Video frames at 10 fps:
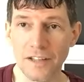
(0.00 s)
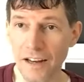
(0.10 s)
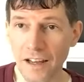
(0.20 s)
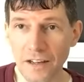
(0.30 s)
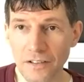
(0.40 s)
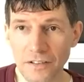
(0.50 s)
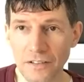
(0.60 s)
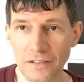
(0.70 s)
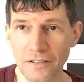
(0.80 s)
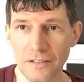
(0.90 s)

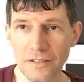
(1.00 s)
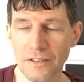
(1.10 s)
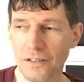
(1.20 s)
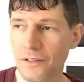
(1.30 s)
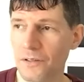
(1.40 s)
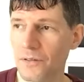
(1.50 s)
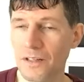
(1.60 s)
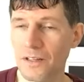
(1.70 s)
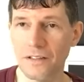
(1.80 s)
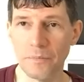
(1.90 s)
10x, you know,
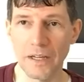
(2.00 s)
on the